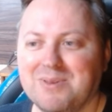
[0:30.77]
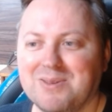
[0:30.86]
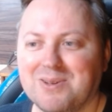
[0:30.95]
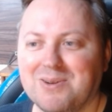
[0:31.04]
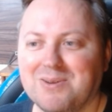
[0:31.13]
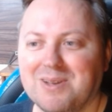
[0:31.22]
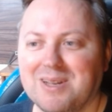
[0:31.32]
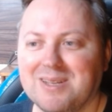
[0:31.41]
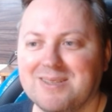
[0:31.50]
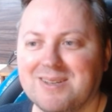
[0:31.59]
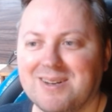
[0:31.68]
So
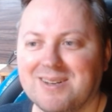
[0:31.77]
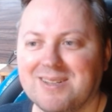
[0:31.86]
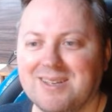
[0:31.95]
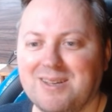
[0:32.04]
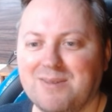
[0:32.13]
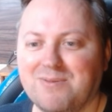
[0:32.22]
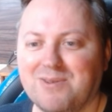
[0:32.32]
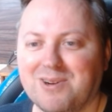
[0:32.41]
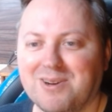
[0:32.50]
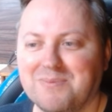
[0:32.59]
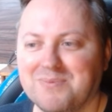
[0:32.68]
let's start. E4,